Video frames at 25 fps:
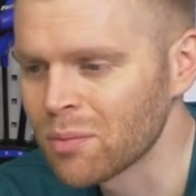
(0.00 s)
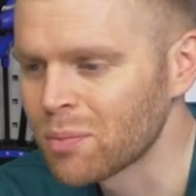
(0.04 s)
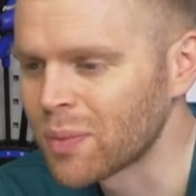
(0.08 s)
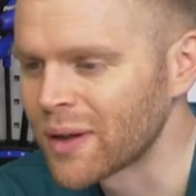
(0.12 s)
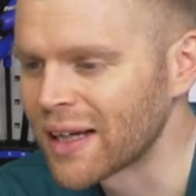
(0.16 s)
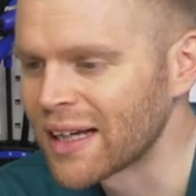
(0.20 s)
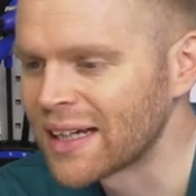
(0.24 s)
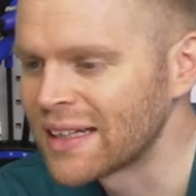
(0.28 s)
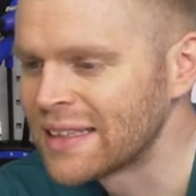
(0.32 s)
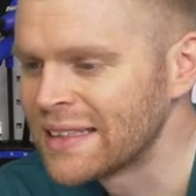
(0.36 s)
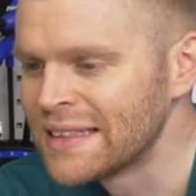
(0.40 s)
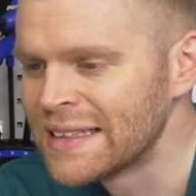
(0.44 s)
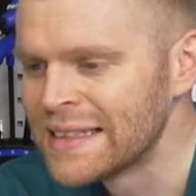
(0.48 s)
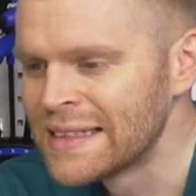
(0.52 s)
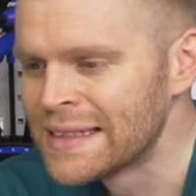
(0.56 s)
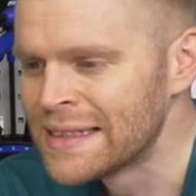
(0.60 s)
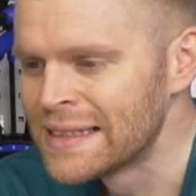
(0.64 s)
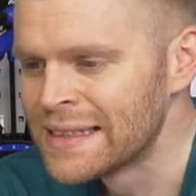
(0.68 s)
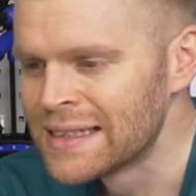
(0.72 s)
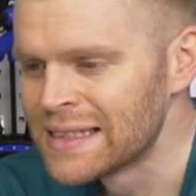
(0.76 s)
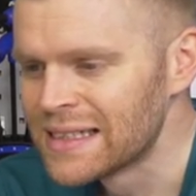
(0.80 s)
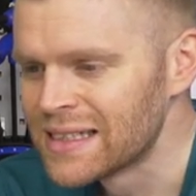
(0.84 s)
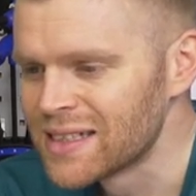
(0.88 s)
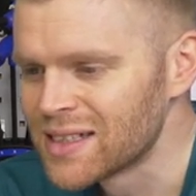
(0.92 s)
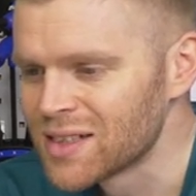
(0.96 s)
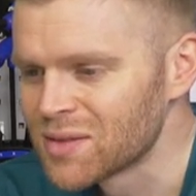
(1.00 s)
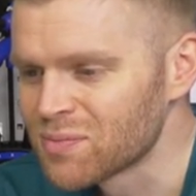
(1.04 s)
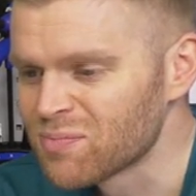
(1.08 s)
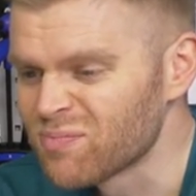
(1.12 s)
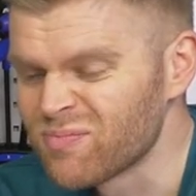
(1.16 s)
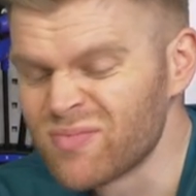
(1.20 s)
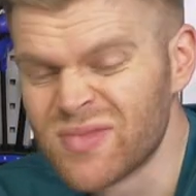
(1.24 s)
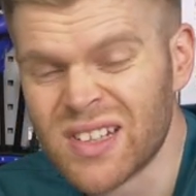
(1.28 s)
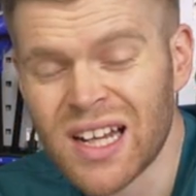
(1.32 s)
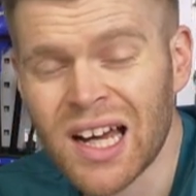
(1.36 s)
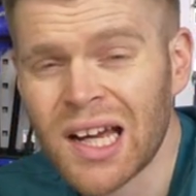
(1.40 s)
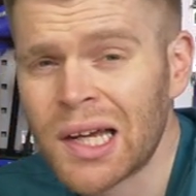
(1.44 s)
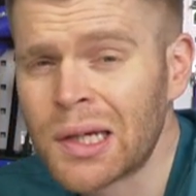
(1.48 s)
but
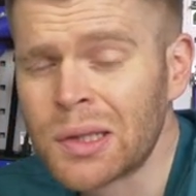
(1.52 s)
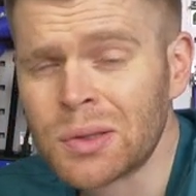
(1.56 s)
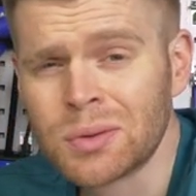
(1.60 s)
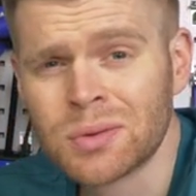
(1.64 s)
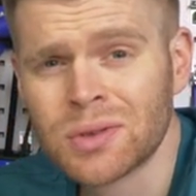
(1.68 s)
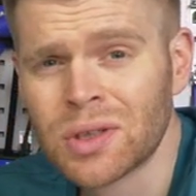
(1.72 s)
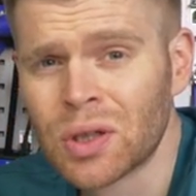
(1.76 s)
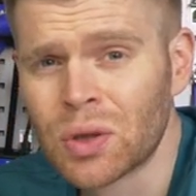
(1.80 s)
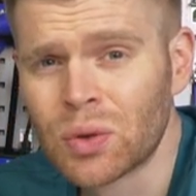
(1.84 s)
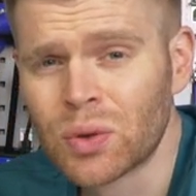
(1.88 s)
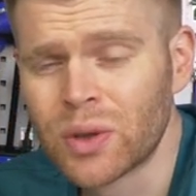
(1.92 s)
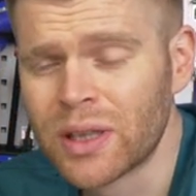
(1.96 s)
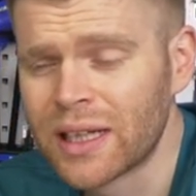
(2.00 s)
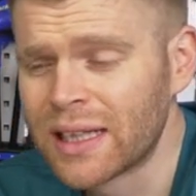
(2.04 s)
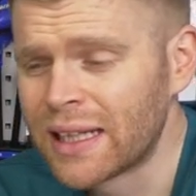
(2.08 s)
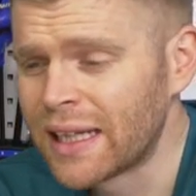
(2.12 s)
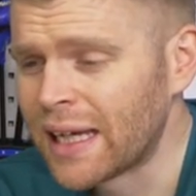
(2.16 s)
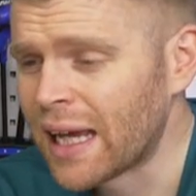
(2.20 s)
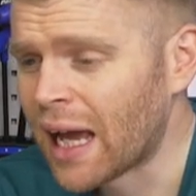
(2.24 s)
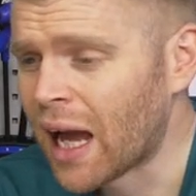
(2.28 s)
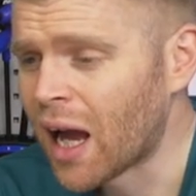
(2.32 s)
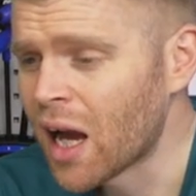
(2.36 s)
no, not really.